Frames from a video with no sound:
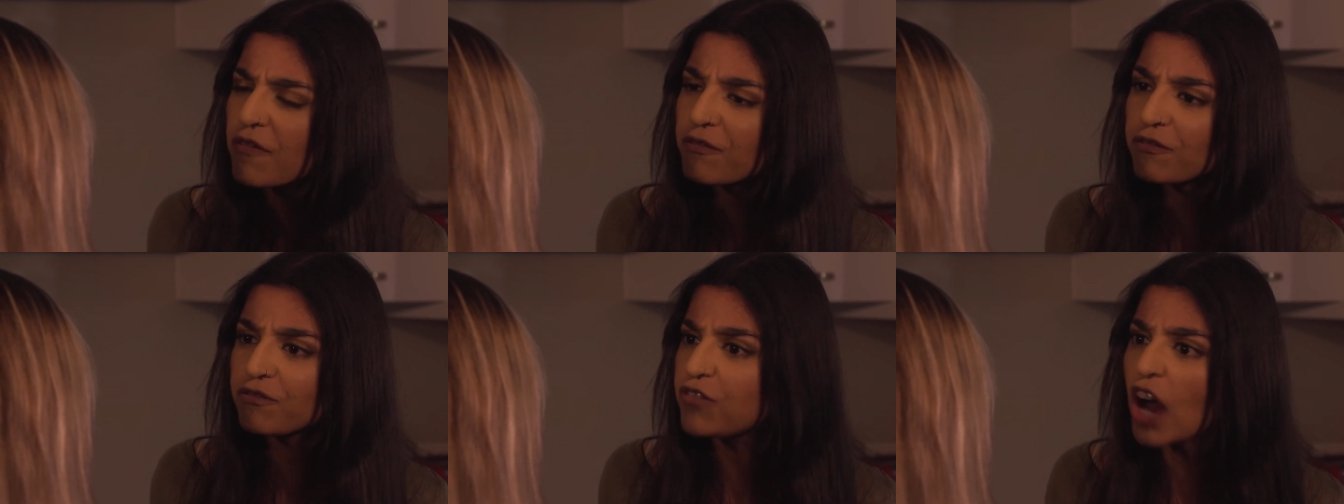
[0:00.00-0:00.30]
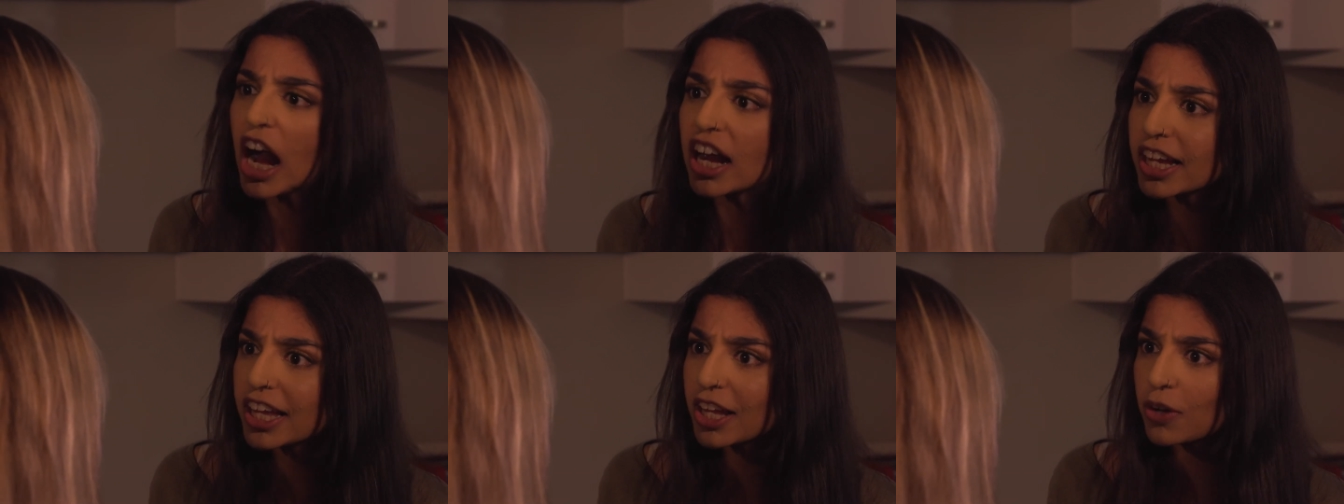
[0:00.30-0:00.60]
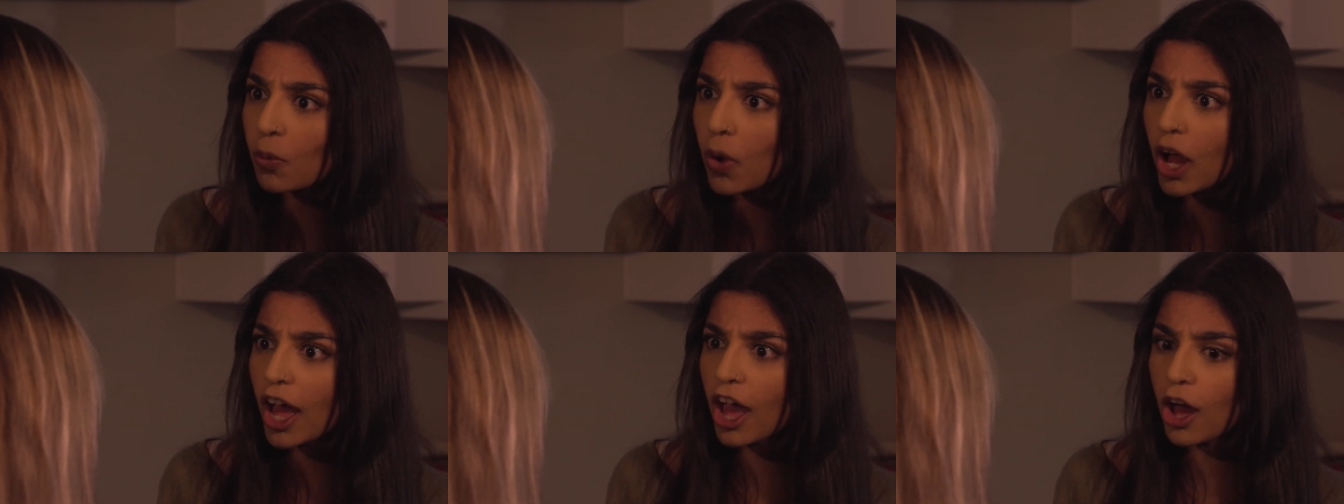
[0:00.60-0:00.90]
of the fucking
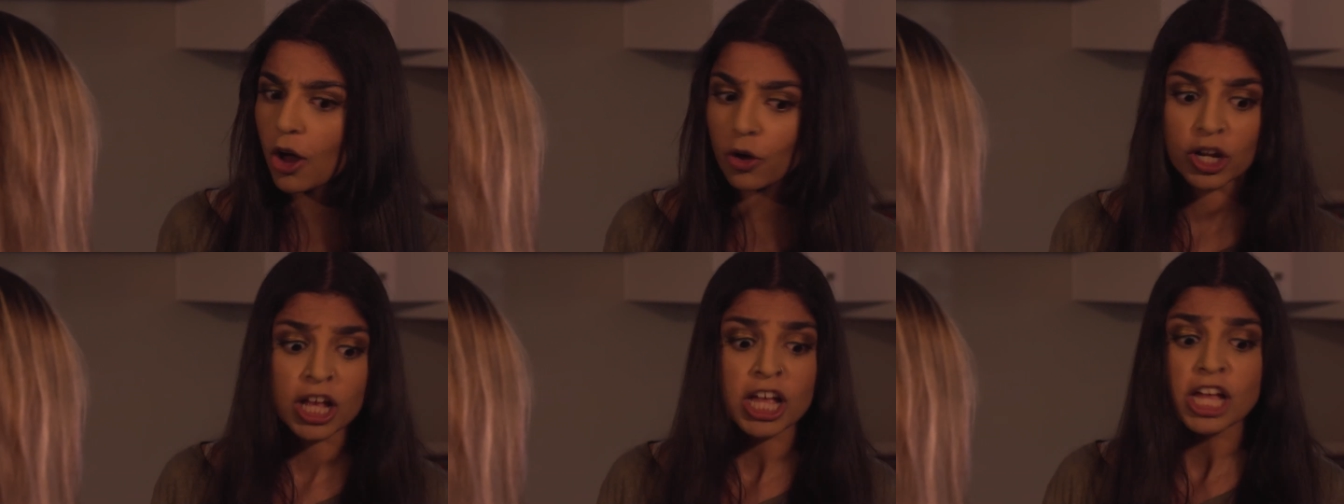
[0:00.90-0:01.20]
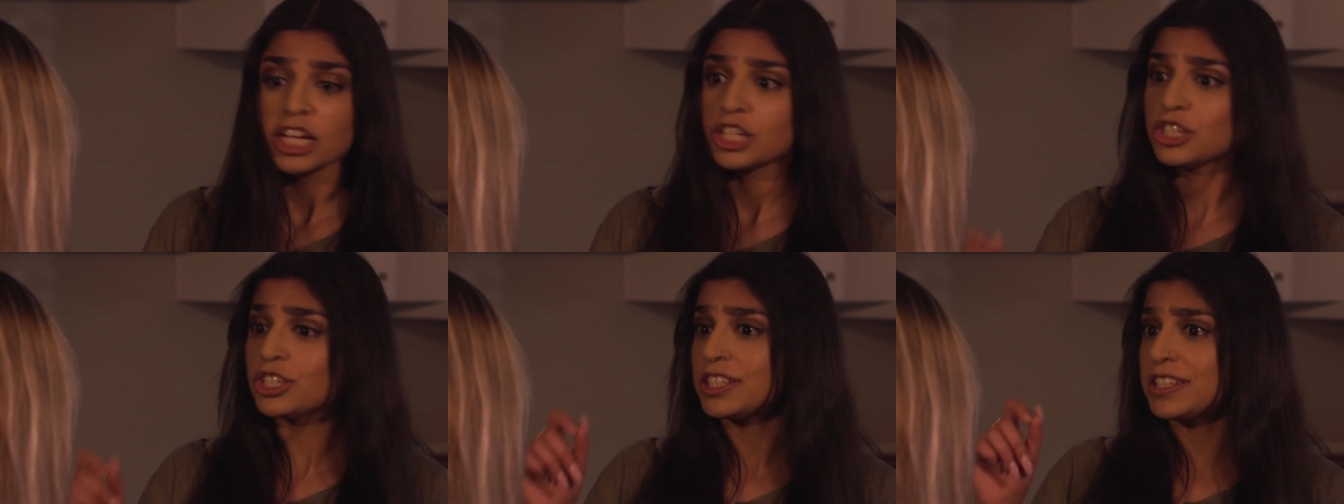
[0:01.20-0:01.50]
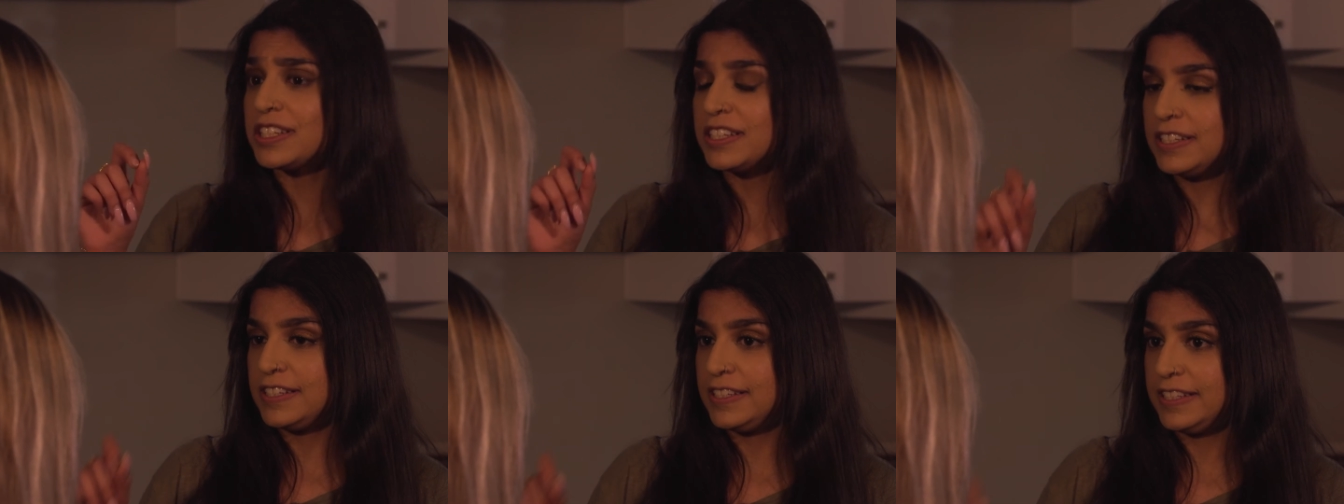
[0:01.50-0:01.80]
world? You
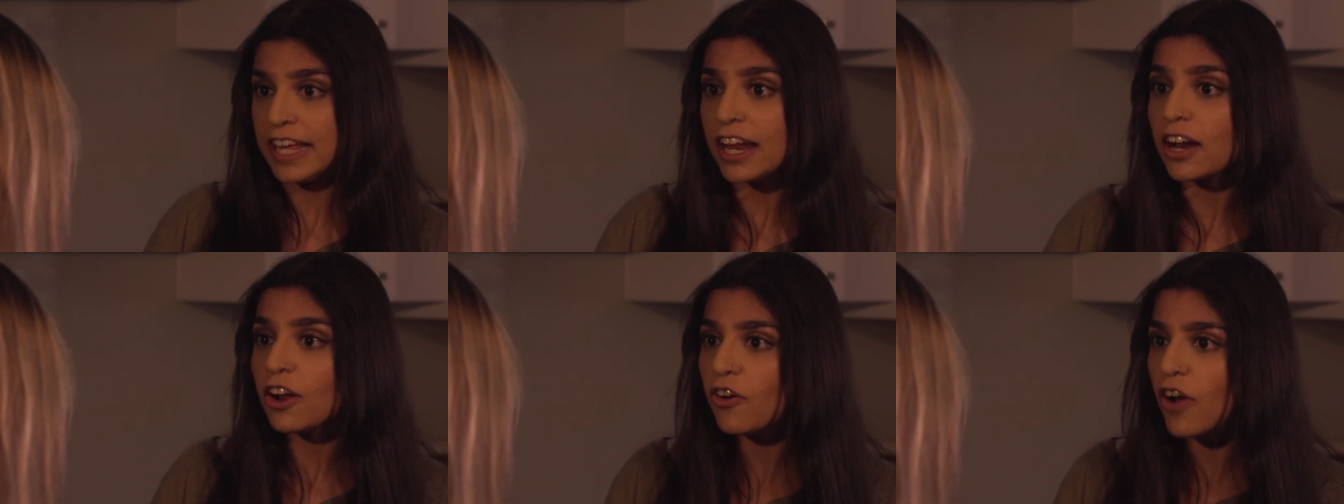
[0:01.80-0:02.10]
sit